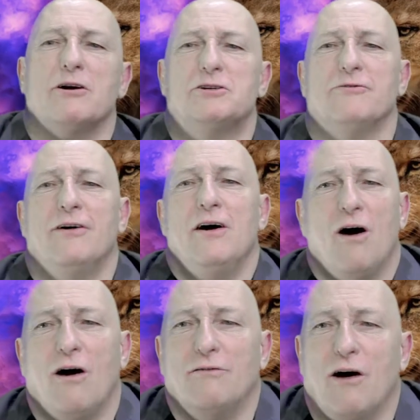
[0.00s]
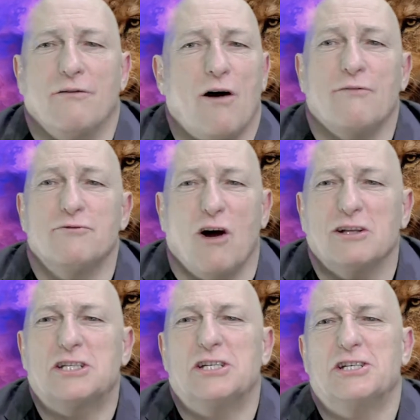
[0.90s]
of, of, of, of,
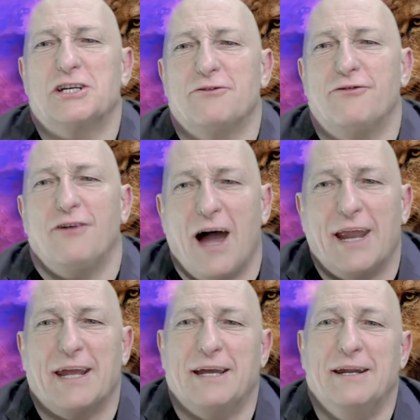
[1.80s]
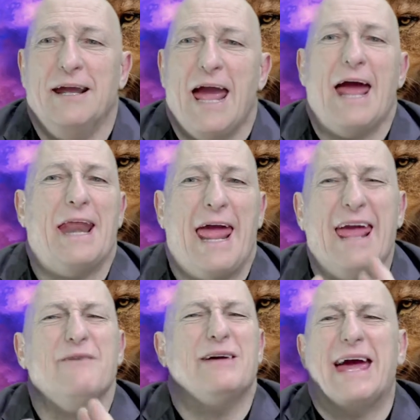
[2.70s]
nonsense and fighting and, and
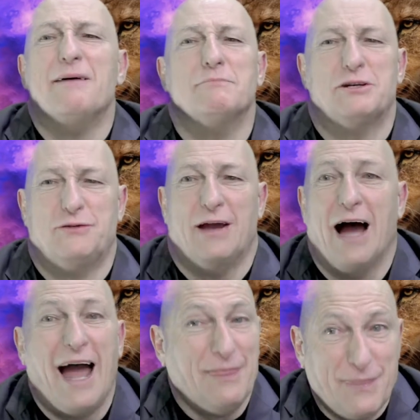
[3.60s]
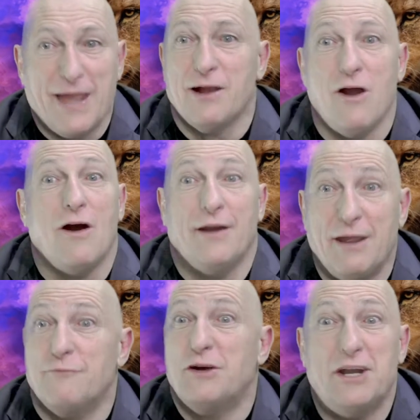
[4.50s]
heavy atmosphere. I thank God
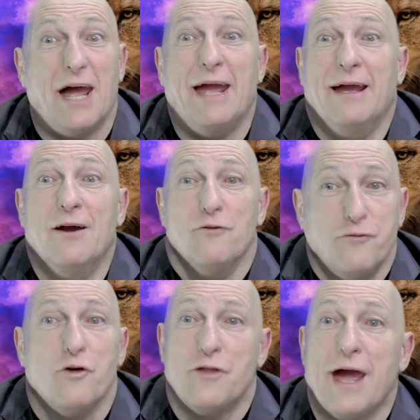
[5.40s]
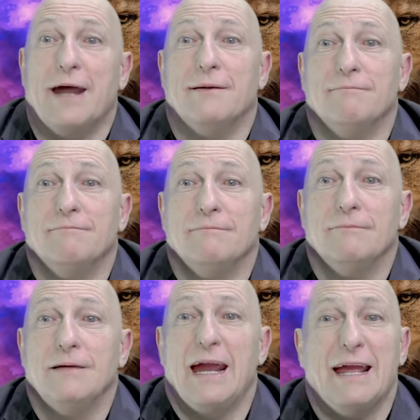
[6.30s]
every day for that.
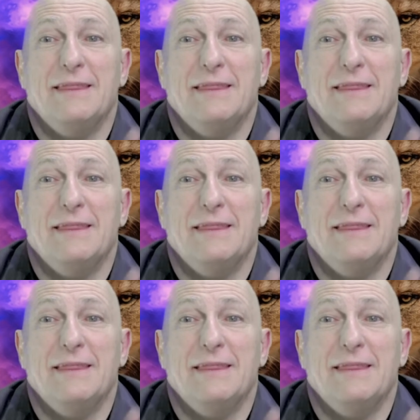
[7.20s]
In